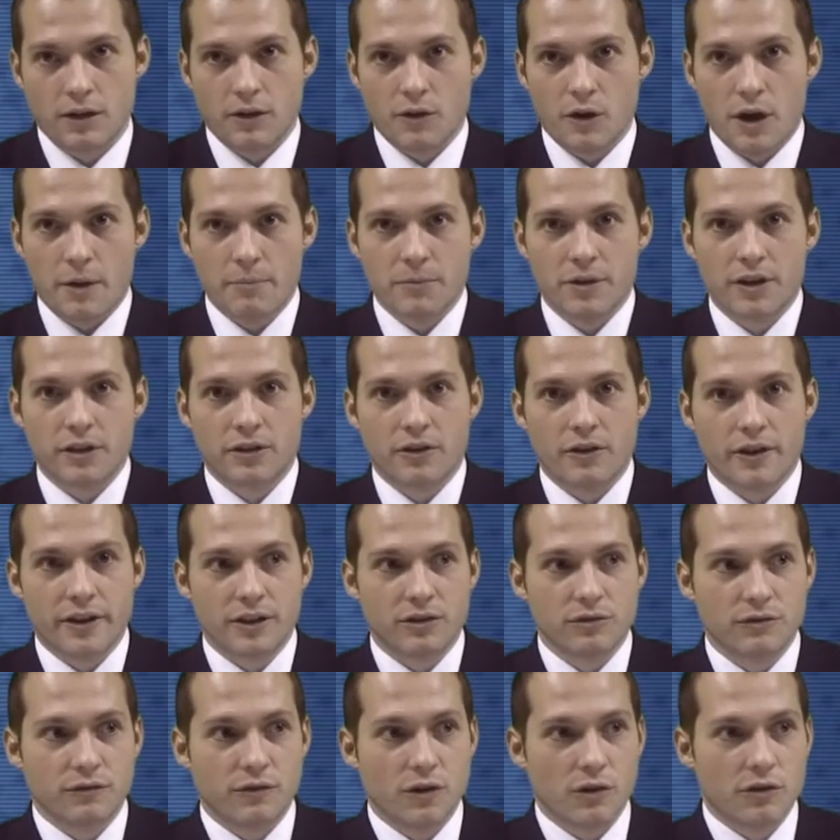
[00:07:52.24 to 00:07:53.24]
I'm not going
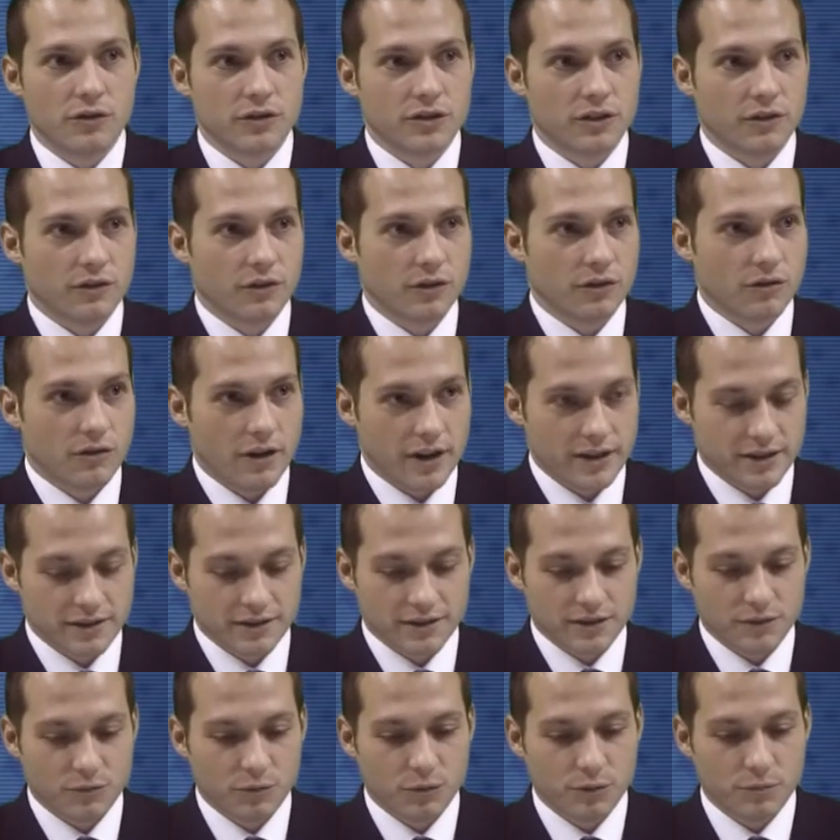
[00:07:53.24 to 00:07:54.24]
to focus on the
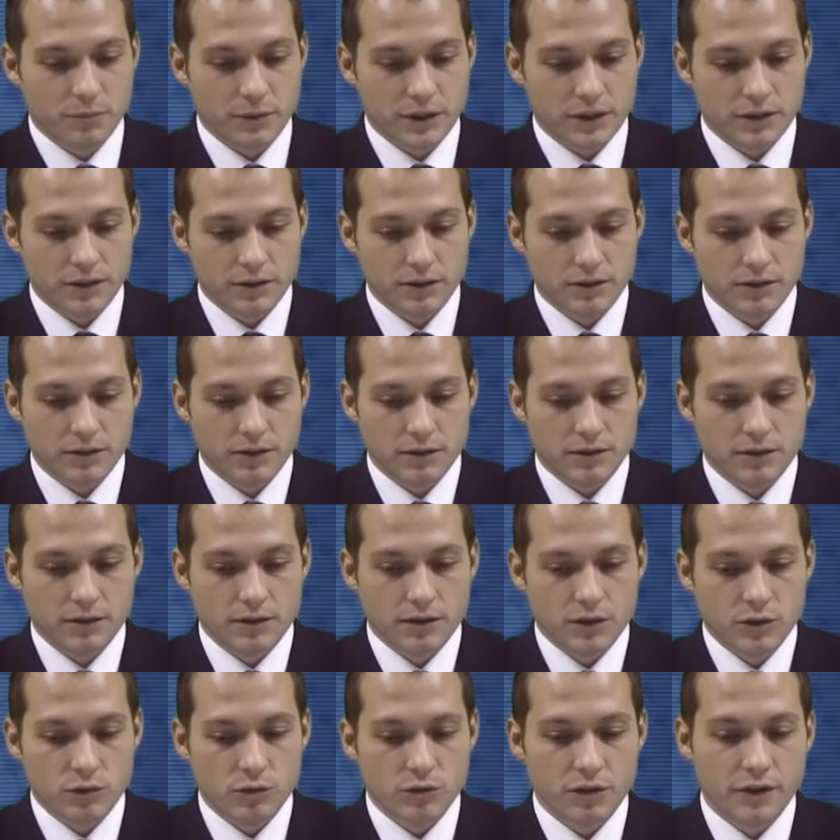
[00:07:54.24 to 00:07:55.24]
crisis, it would be
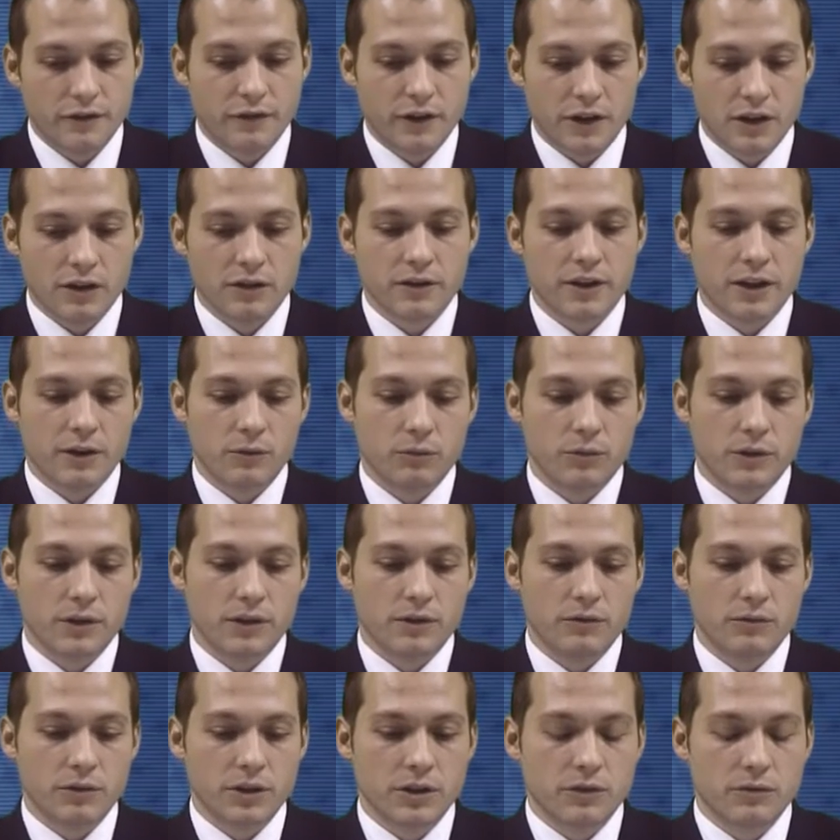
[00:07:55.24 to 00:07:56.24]
too difficult, and
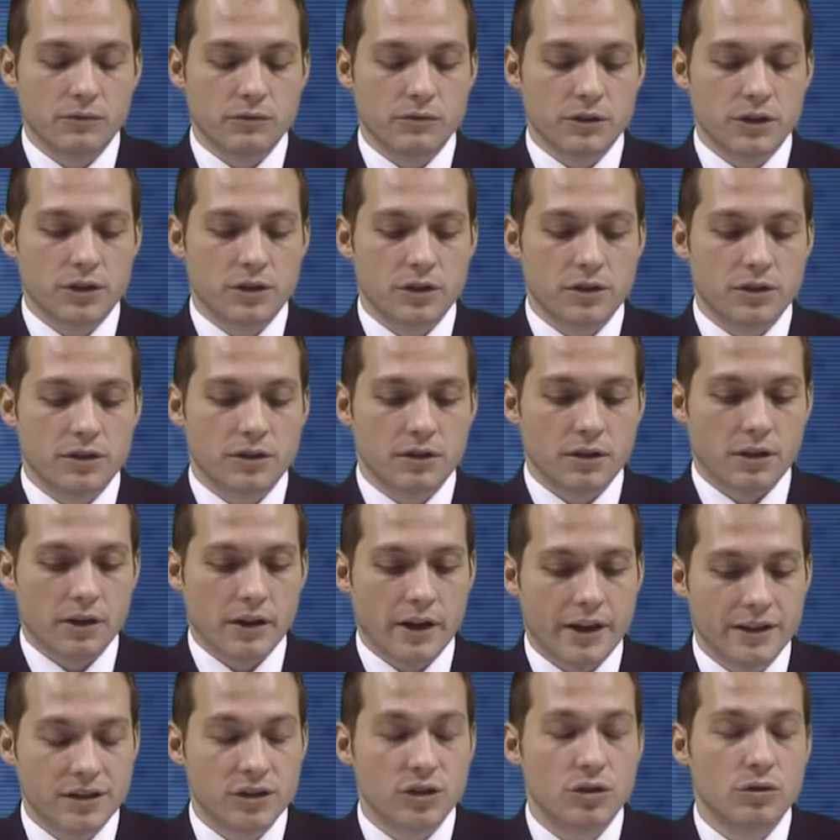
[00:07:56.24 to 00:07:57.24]
we're just
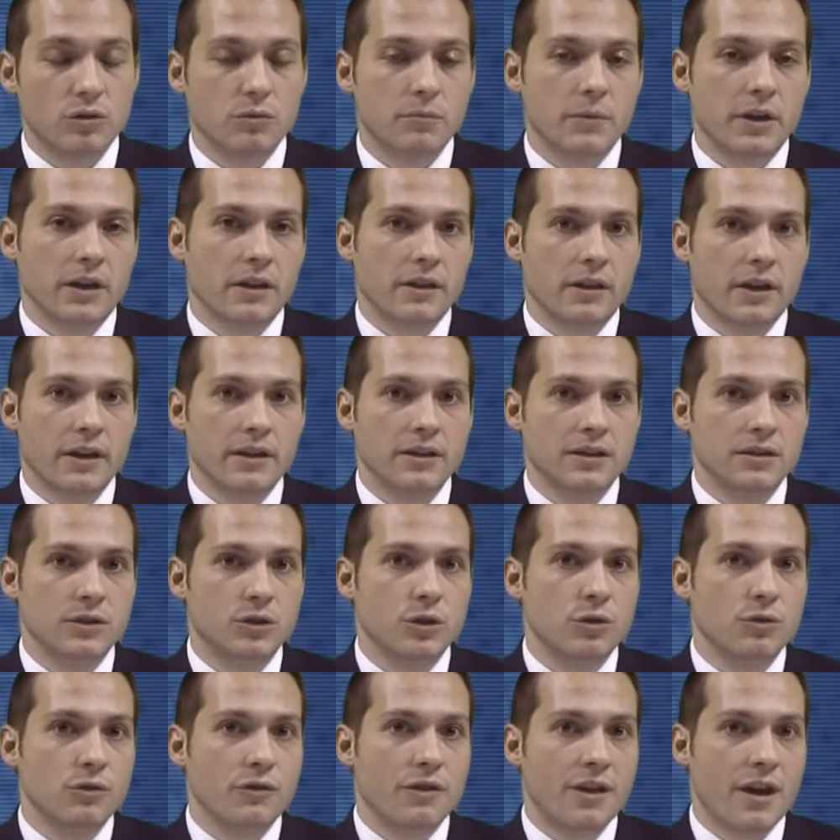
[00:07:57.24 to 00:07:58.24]
assuming that in
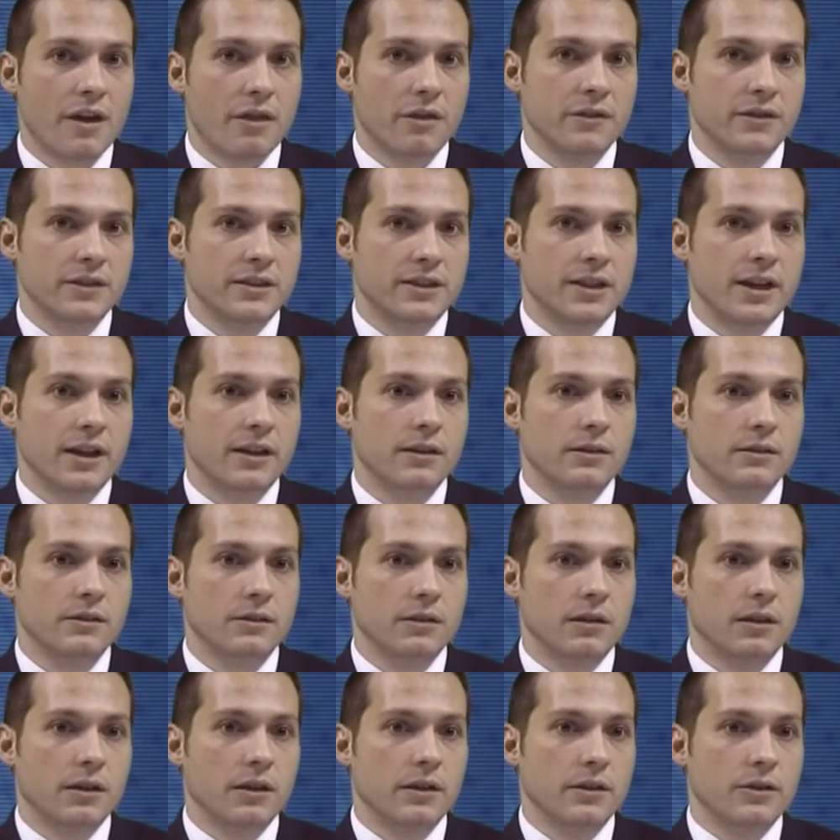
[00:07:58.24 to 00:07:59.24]
2010
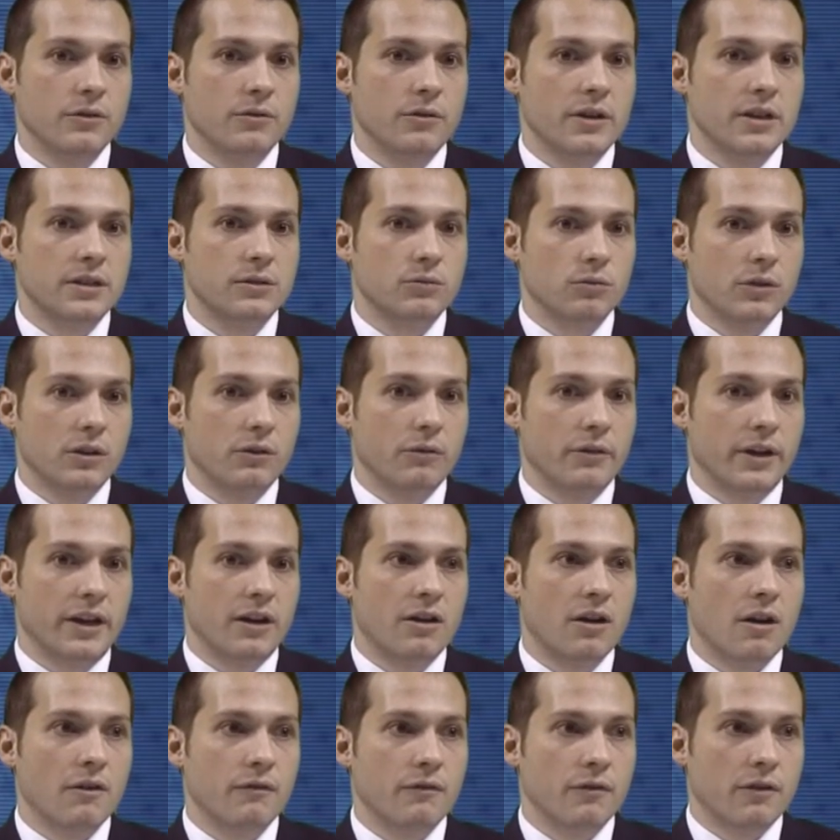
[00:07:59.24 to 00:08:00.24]
US will
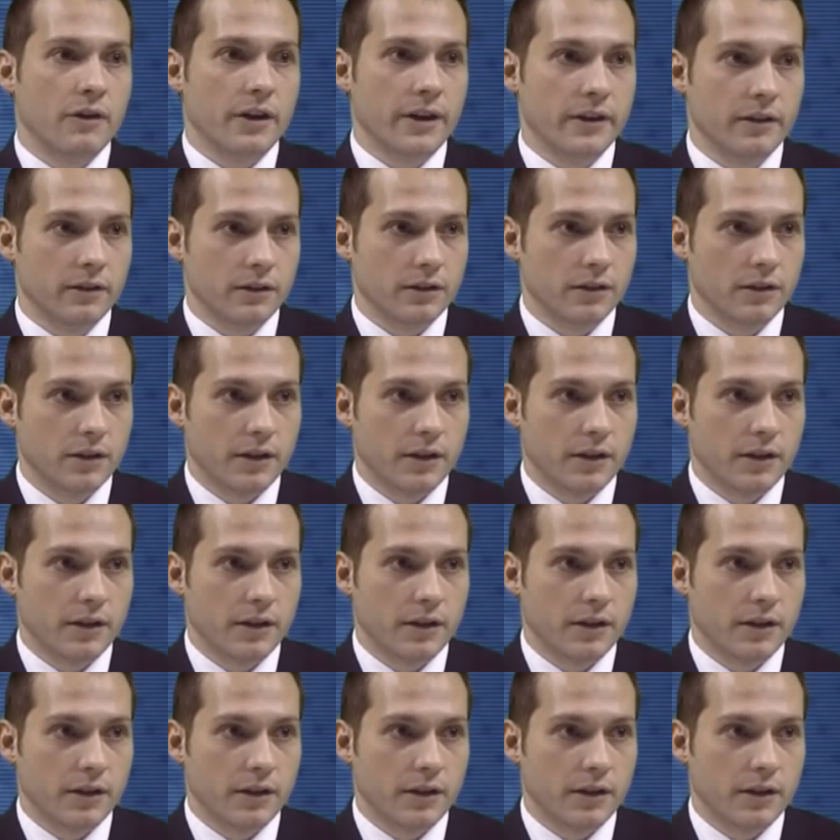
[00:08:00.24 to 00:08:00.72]
recover and